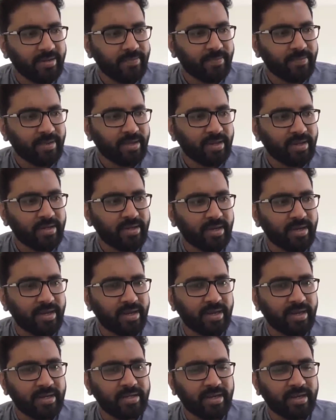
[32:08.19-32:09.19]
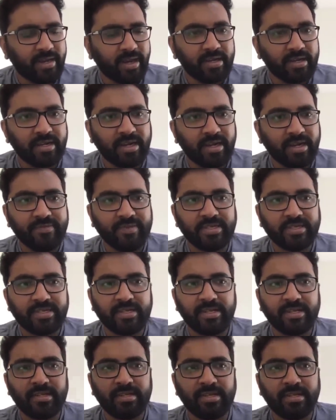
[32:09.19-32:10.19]
And another
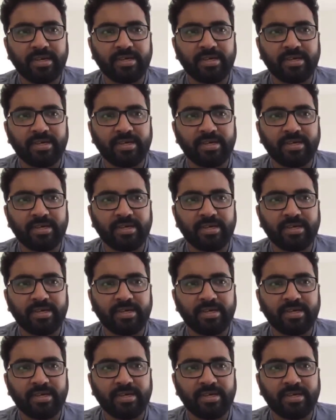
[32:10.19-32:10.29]
unconventional uh,